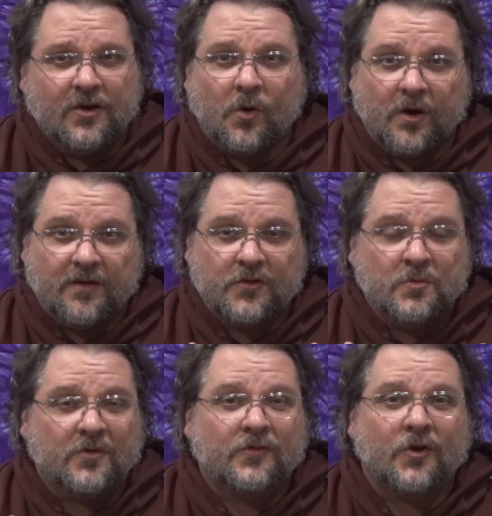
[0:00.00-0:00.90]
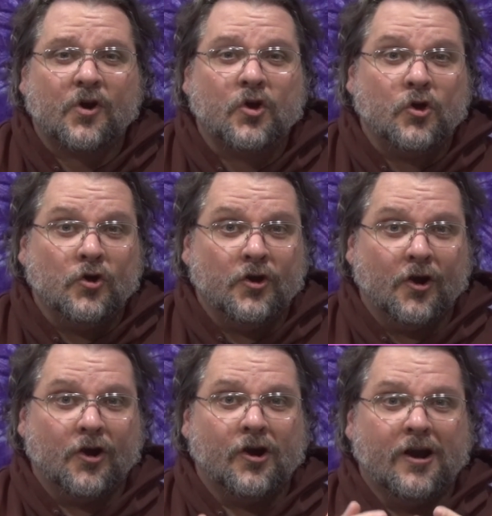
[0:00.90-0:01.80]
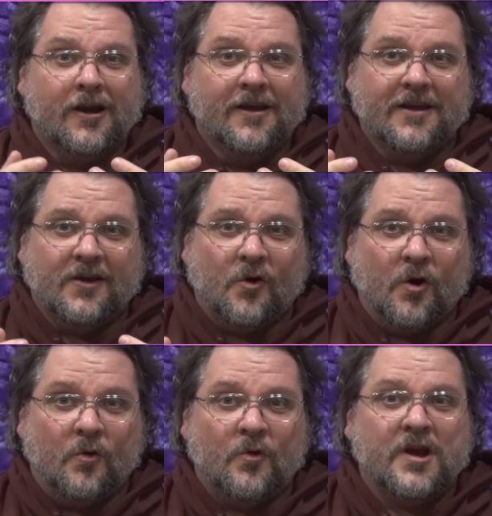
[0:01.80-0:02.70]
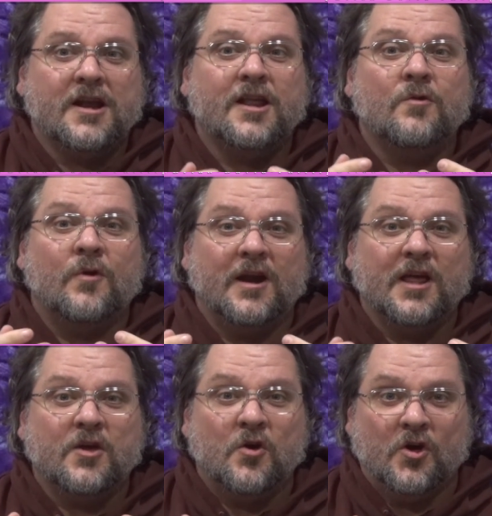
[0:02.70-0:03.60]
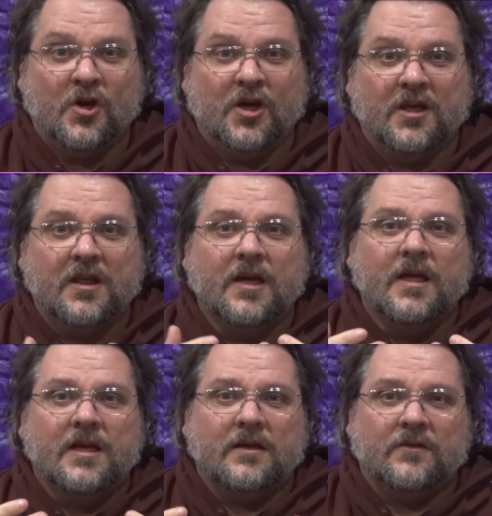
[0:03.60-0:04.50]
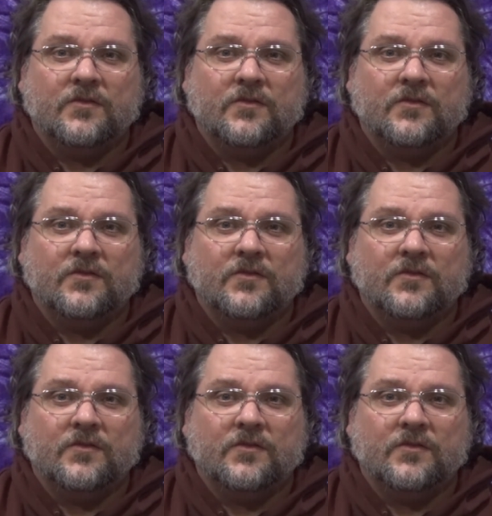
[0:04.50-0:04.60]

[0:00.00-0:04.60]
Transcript: Or if you prefer, gooder or really, really good. And